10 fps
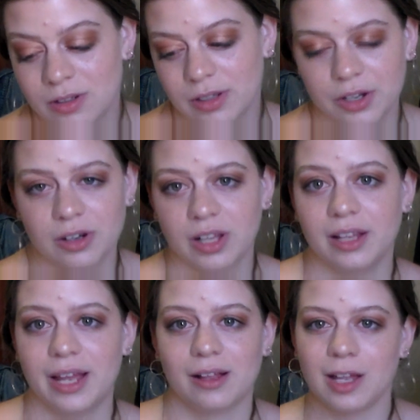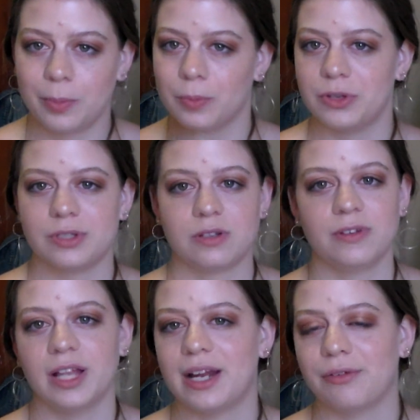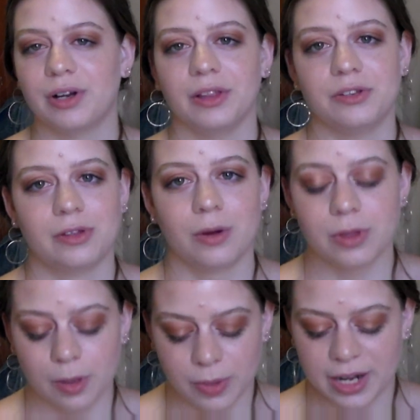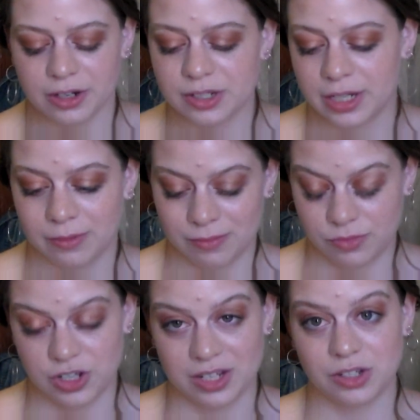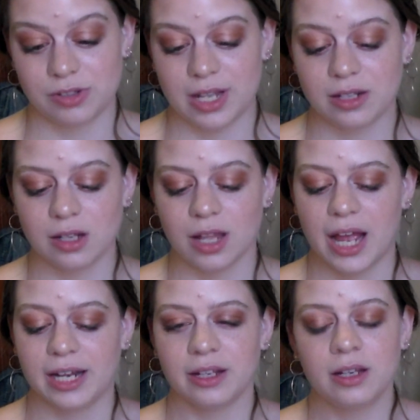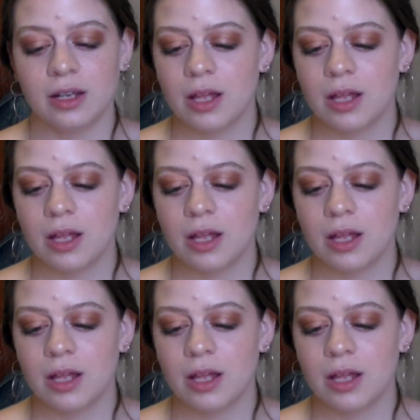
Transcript: Literally, like a lot of people use it to fill in. I rarely do that with lip liners. I just use that to line.